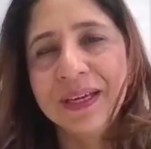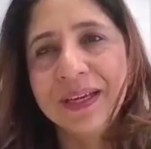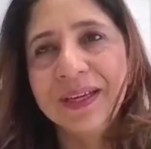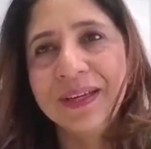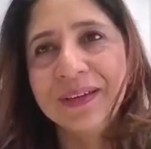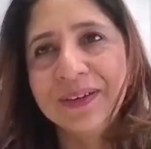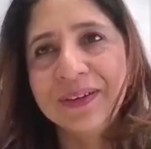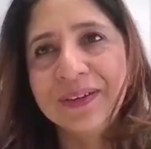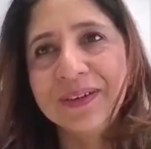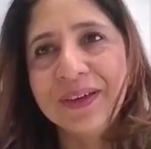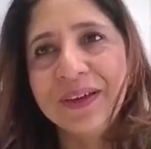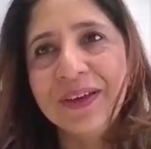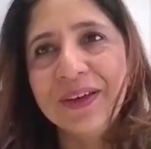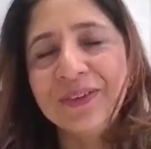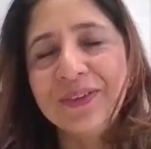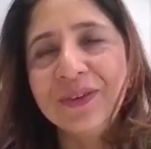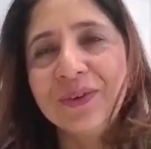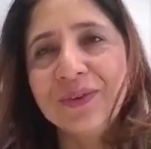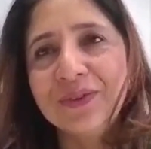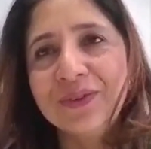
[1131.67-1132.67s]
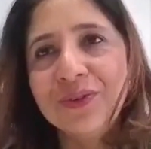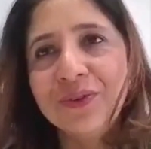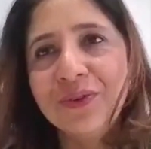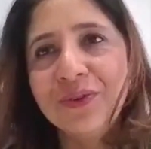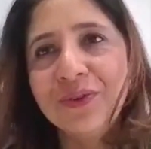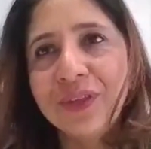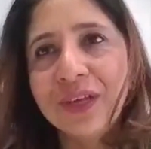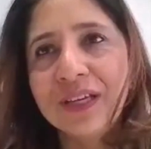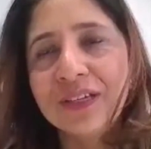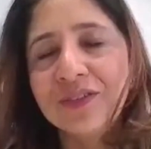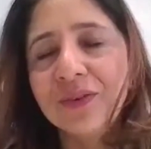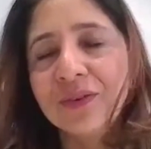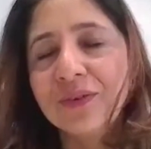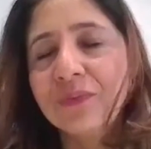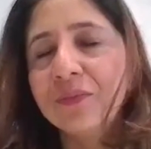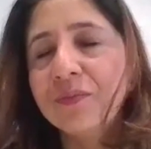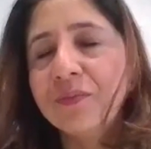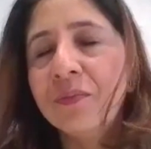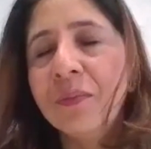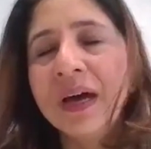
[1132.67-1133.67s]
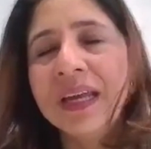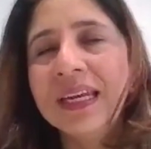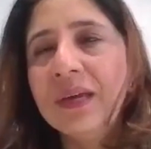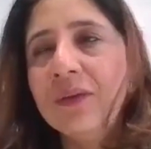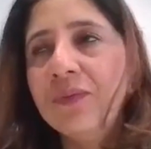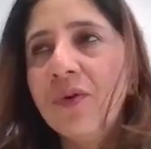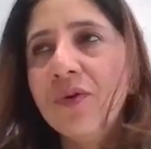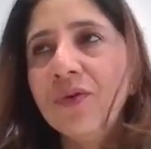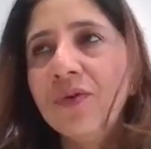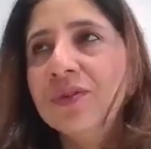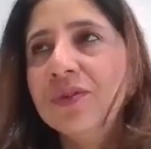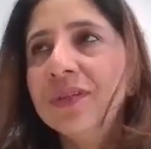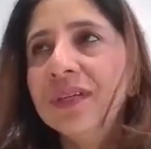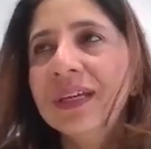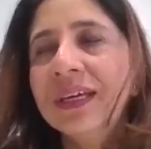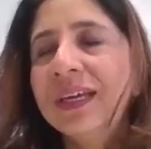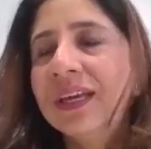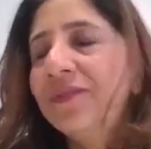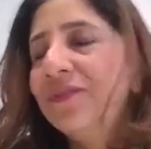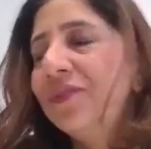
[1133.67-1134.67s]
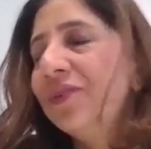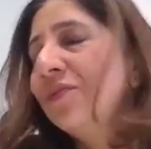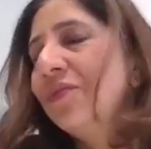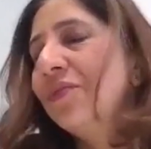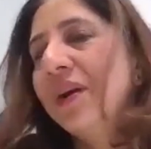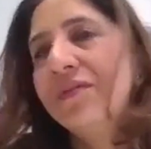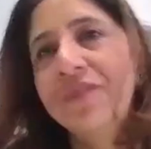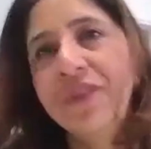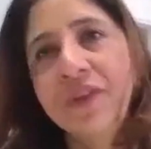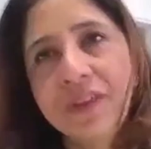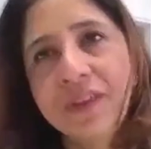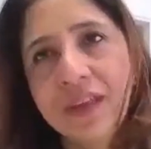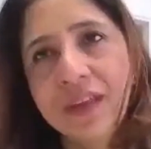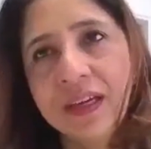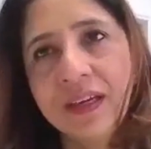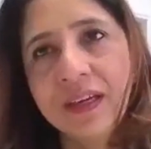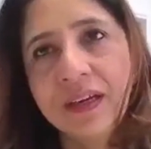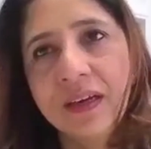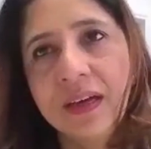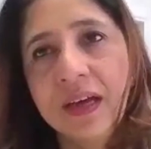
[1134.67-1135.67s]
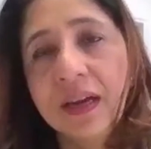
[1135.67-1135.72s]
You know, don't do things. Don't Money won't give you everything.